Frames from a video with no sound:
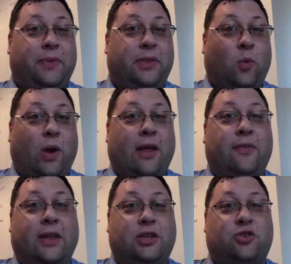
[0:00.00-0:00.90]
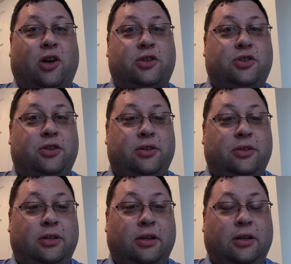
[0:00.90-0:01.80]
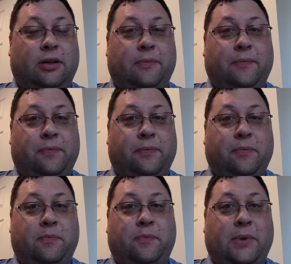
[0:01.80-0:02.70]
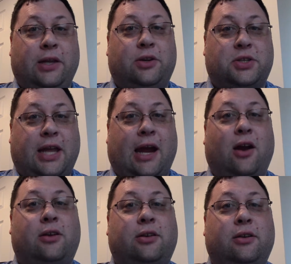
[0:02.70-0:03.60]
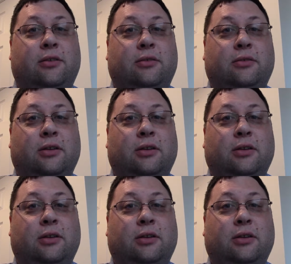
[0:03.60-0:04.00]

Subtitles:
the way that they structured Peter's character,